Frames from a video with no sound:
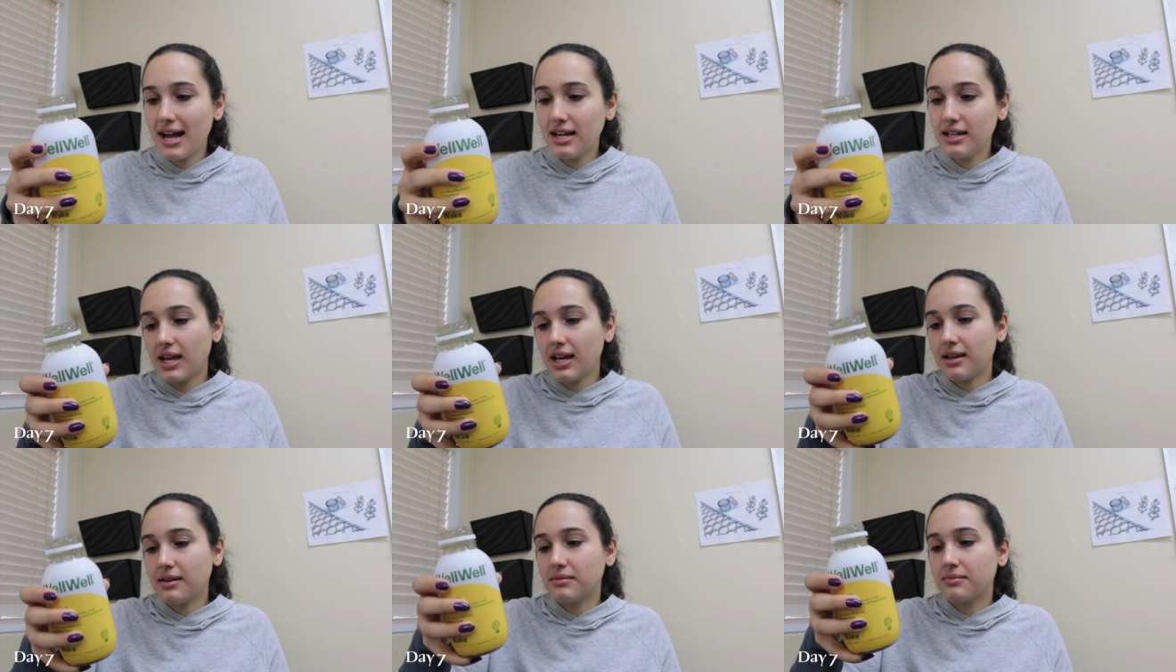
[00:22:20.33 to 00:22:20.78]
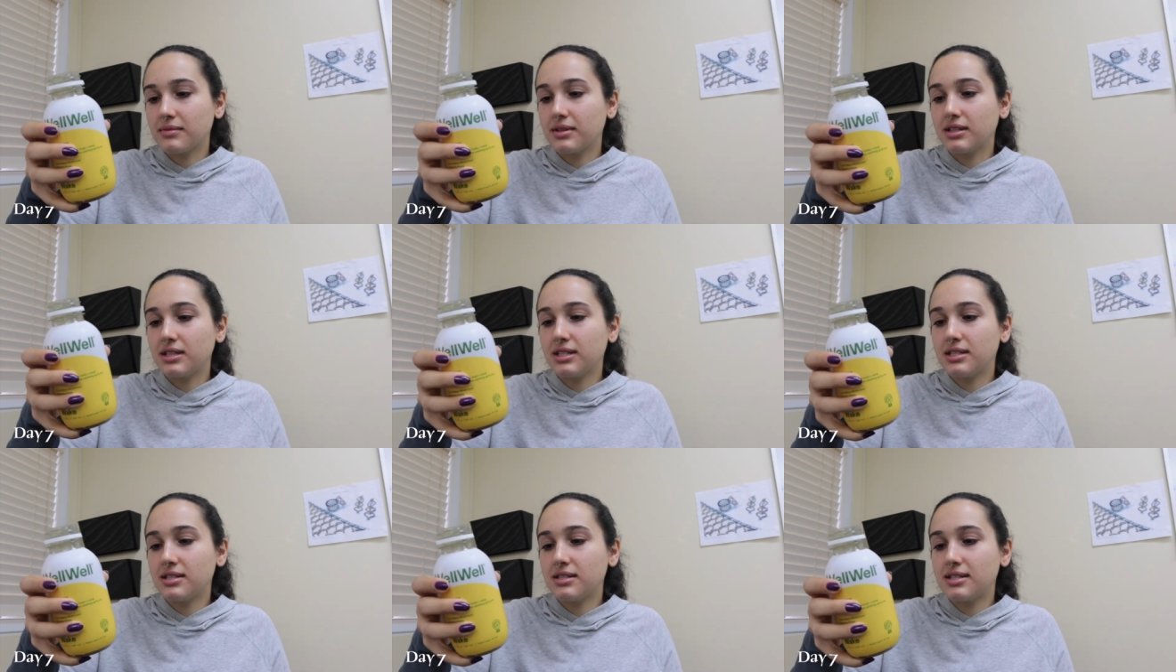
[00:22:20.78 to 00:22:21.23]
hey, at
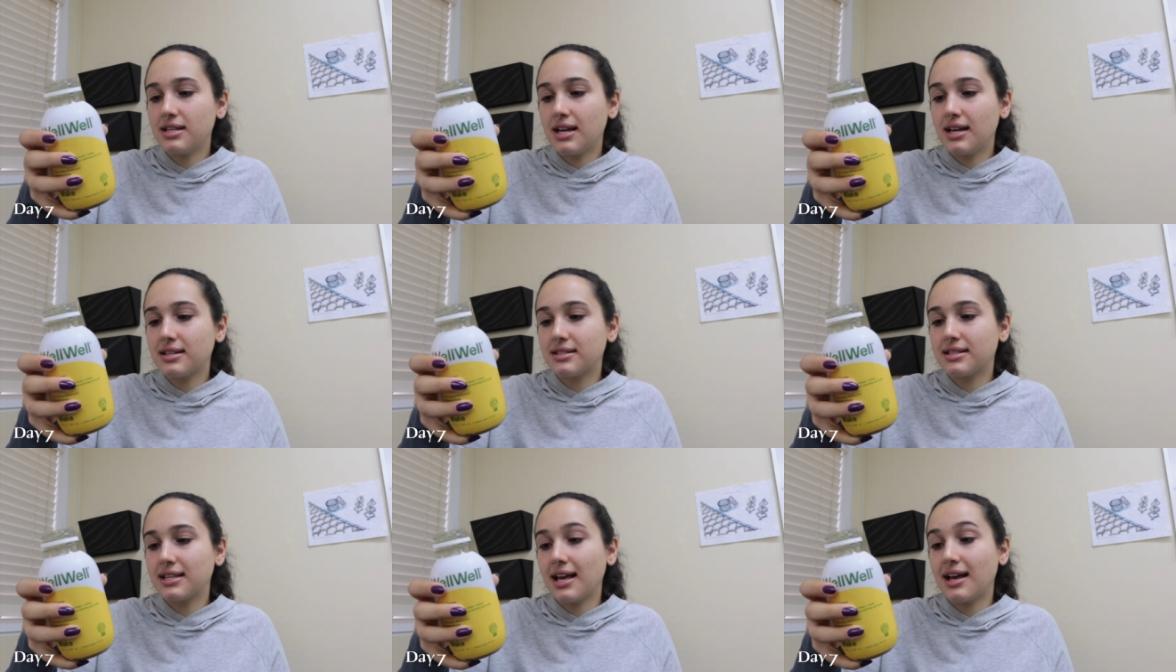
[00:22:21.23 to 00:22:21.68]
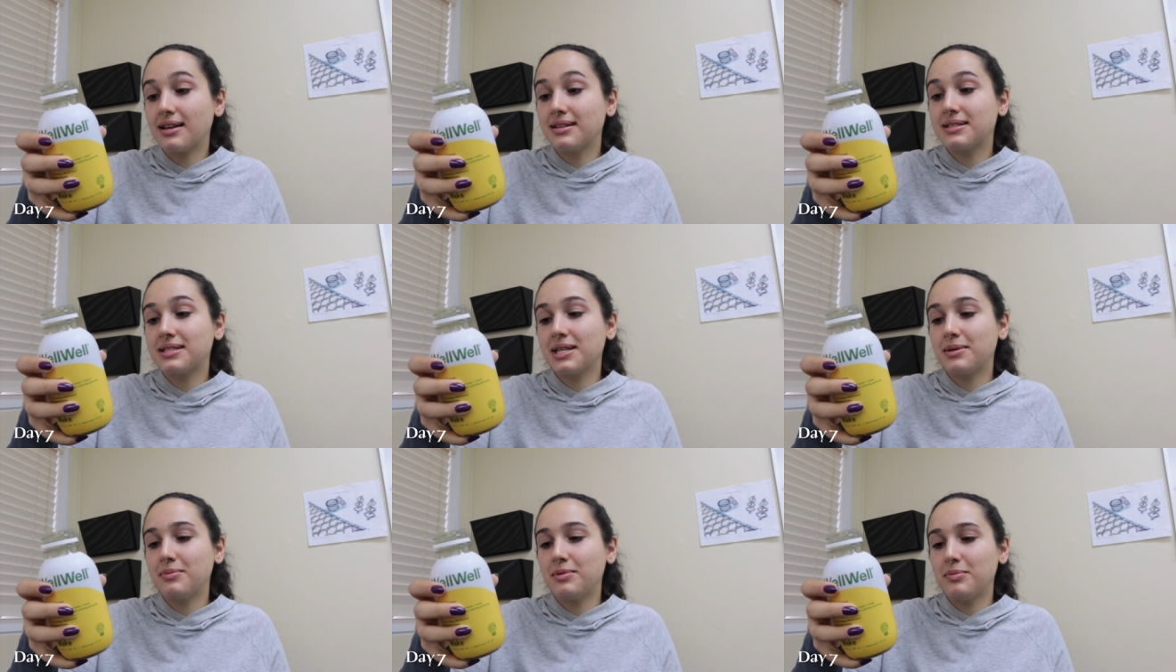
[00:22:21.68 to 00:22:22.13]
least this has
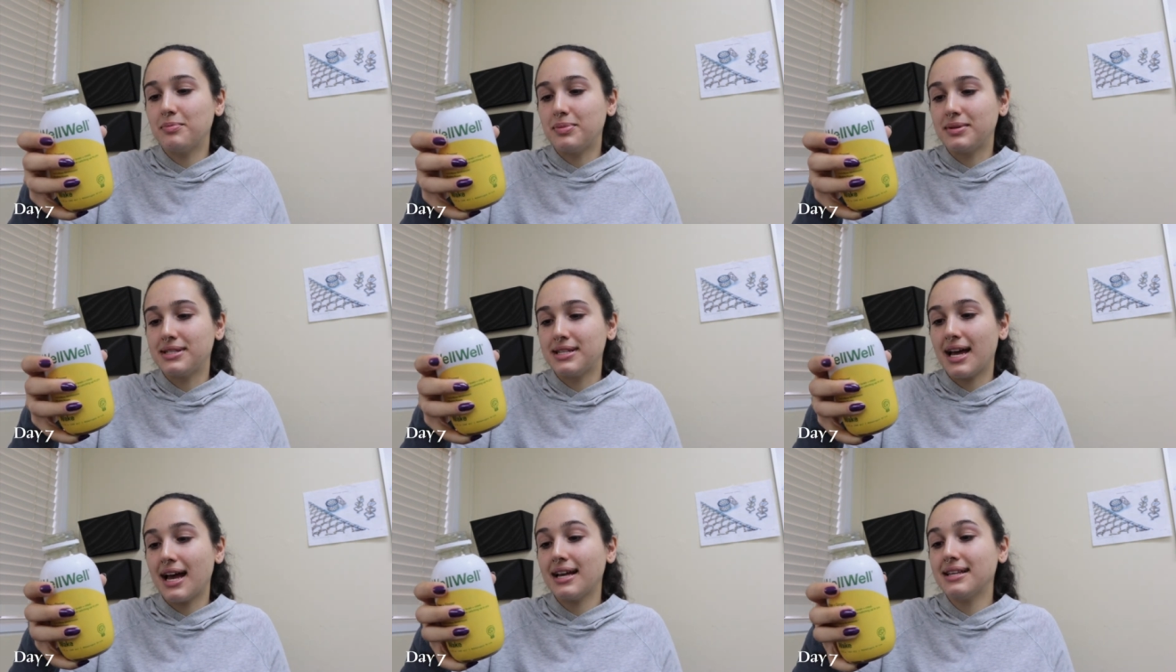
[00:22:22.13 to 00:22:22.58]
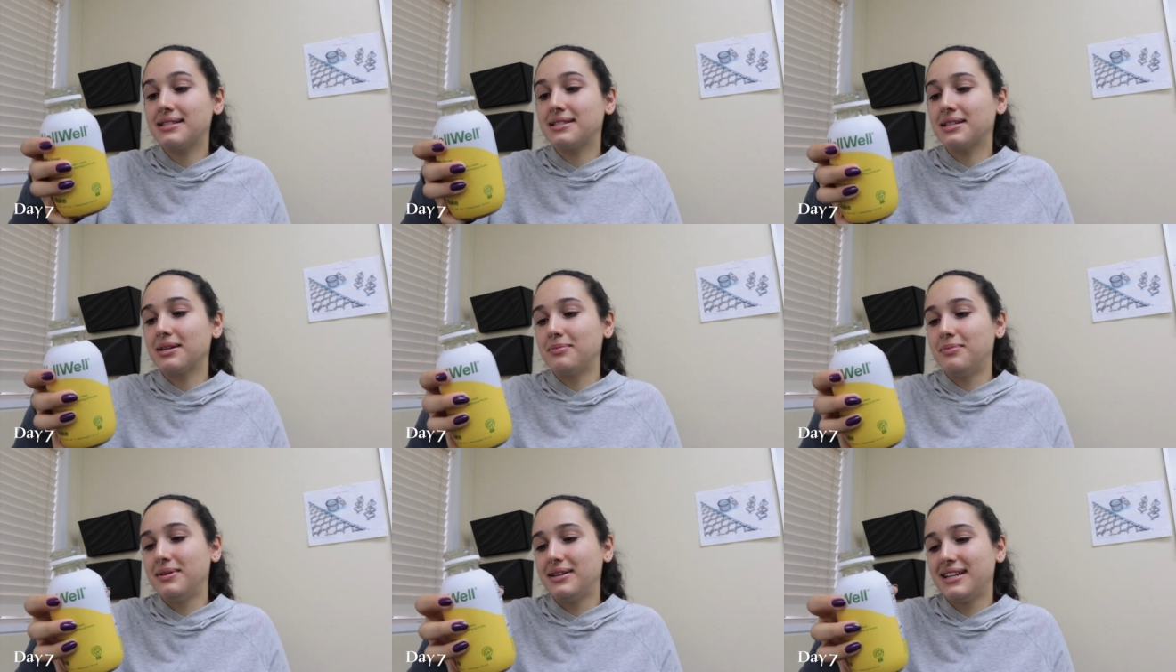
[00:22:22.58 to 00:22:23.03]
calcium and
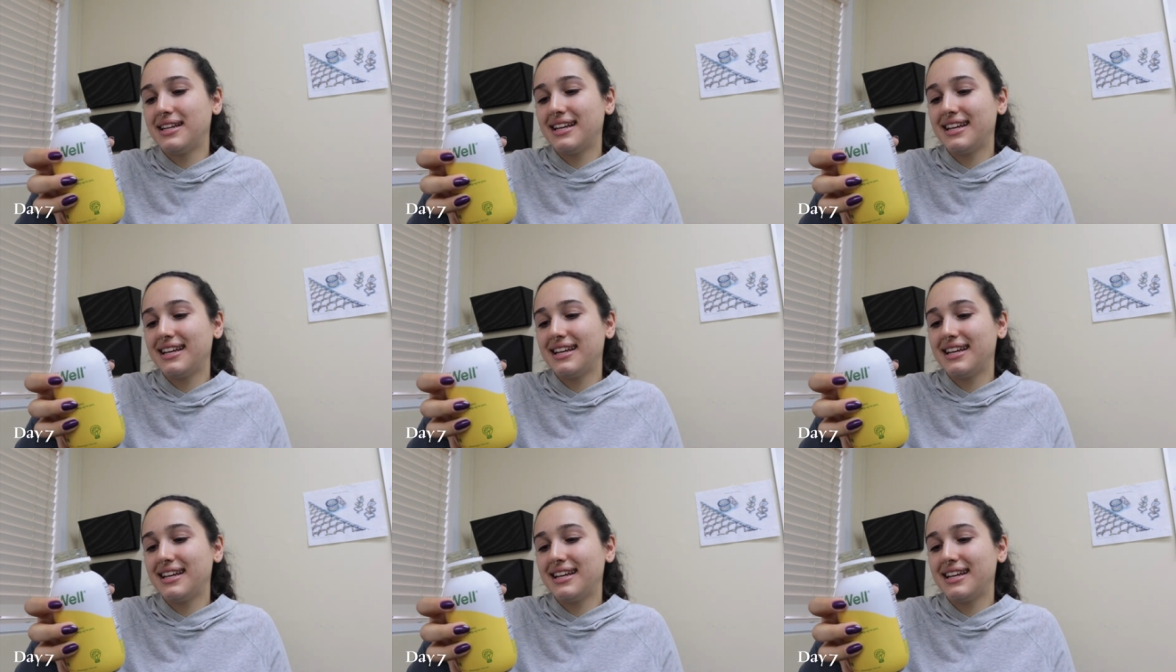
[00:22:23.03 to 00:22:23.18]
potassium in